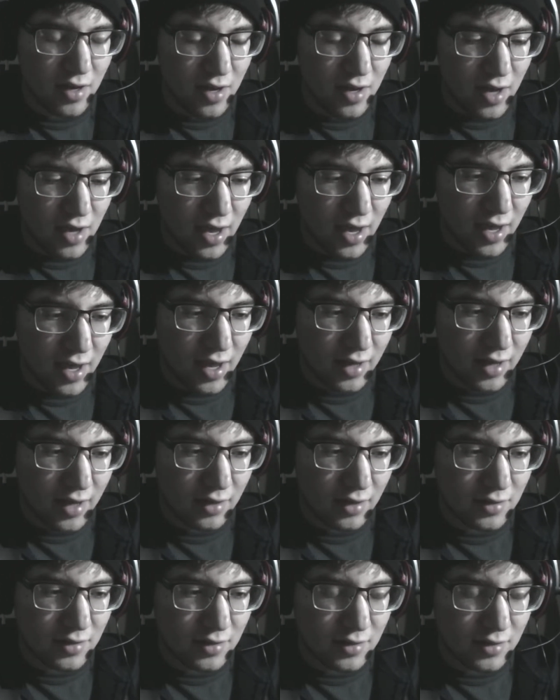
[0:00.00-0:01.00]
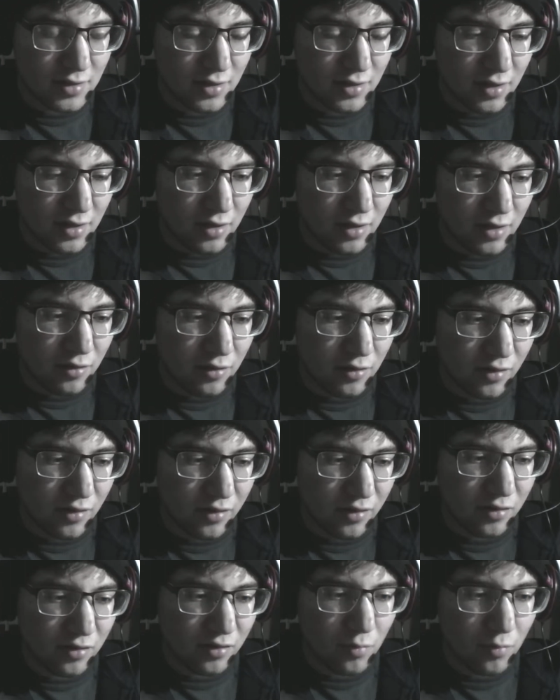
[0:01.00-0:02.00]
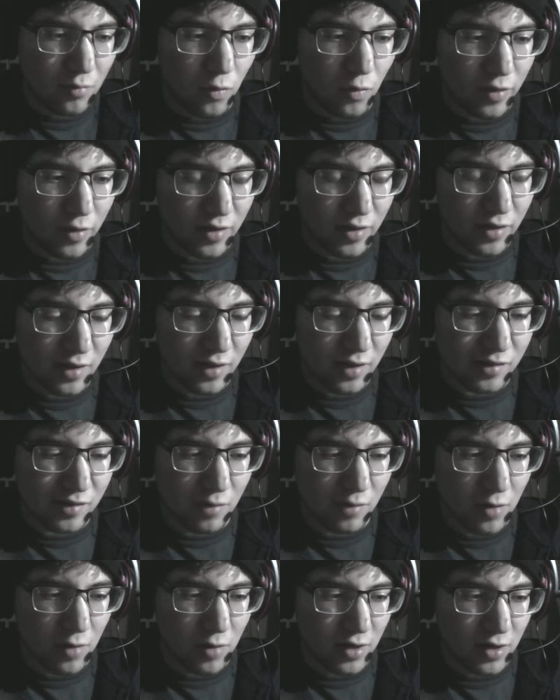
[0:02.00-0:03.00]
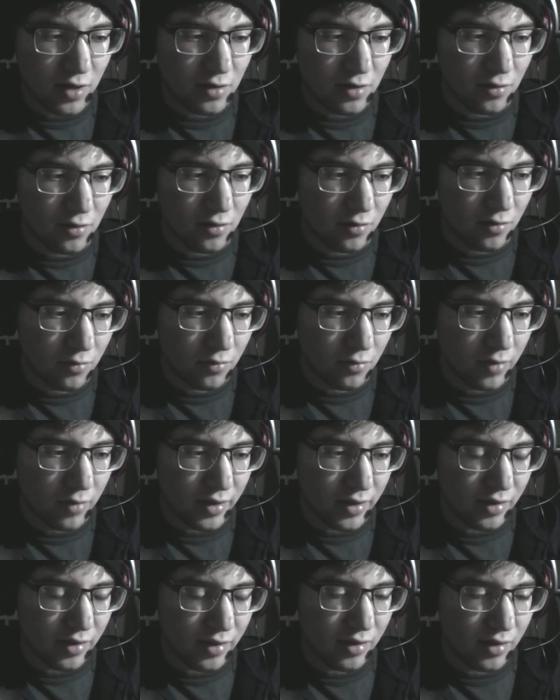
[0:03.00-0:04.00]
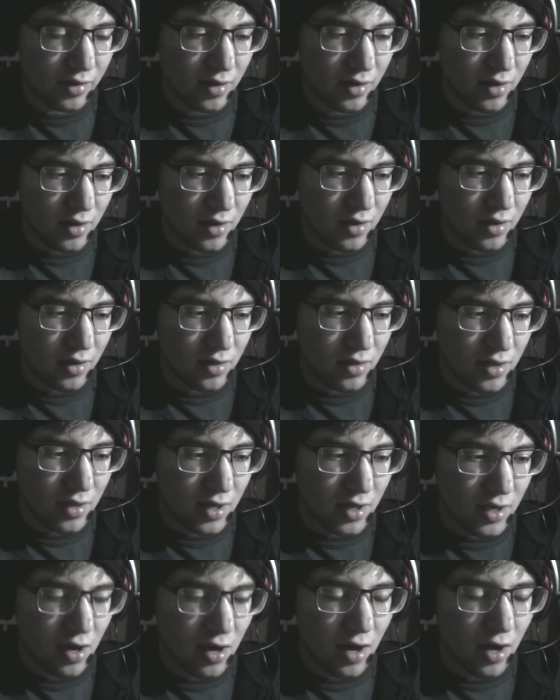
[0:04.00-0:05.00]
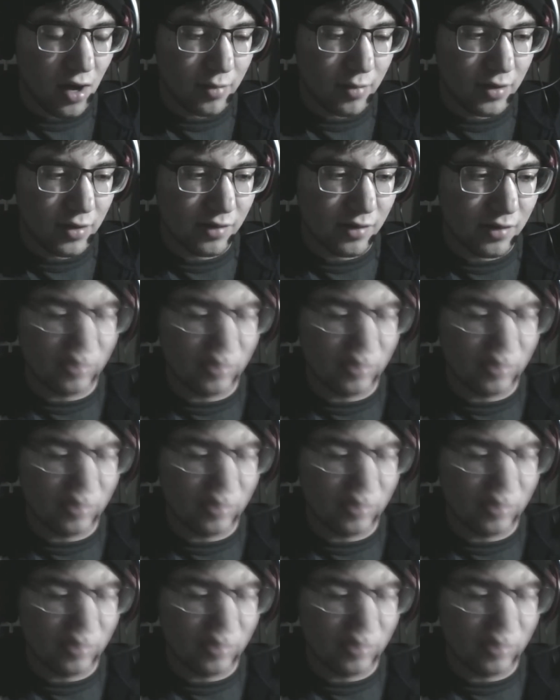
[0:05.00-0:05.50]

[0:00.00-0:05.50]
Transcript: And there's also more things I want to do with the hobbies.